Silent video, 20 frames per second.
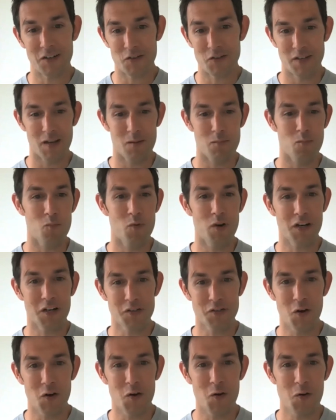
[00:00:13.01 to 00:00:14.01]
Deb
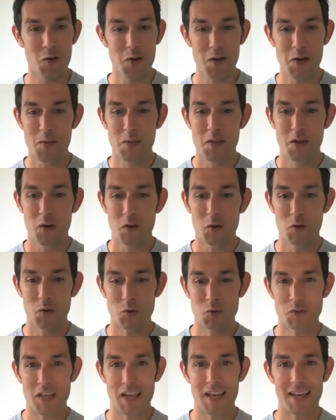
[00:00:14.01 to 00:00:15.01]
Riczo, who's
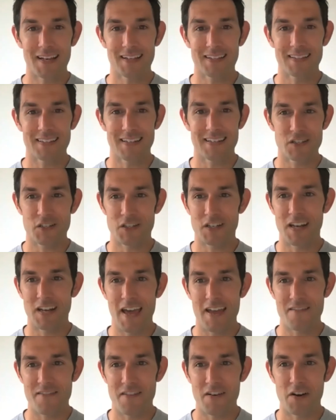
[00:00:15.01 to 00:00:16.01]
a clinician
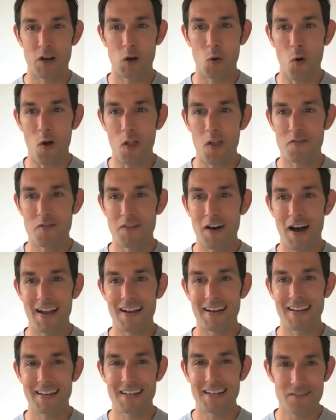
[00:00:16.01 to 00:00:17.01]
and very qualified
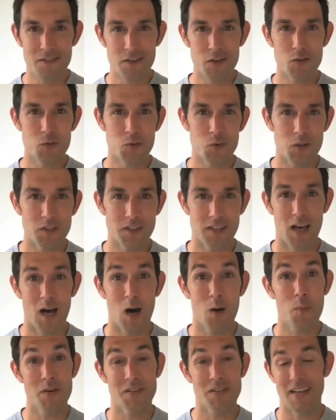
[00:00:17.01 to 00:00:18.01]
individual to help
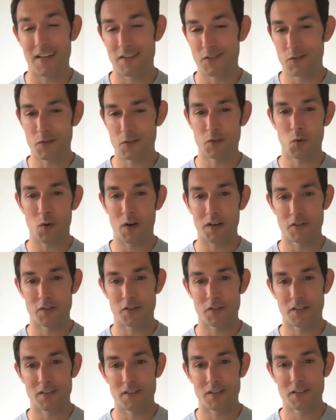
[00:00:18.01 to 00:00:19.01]
us answer these
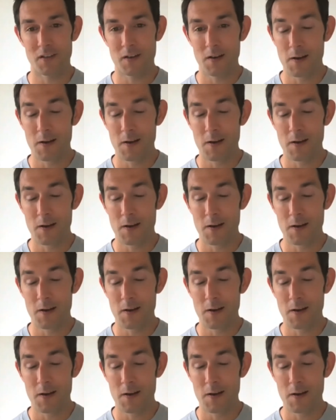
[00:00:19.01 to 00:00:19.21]
questions.